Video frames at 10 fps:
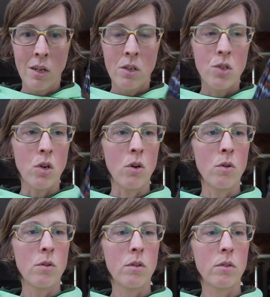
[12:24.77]

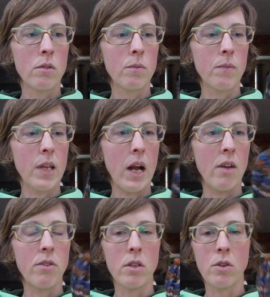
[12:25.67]
So I
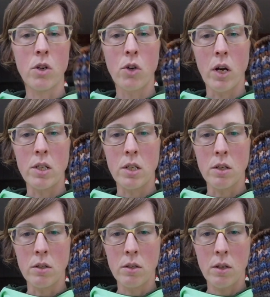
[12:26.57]
think they're a great
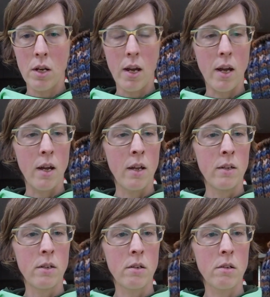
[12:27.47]
deal,
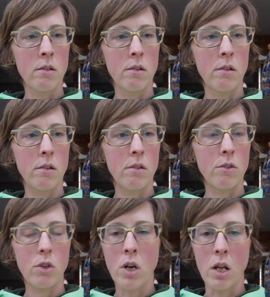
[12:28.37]
and
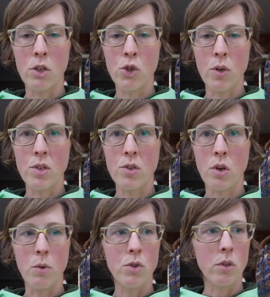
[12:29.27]
their color choices are
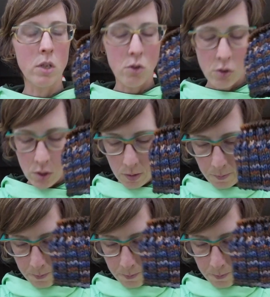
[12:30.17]
always really interesting.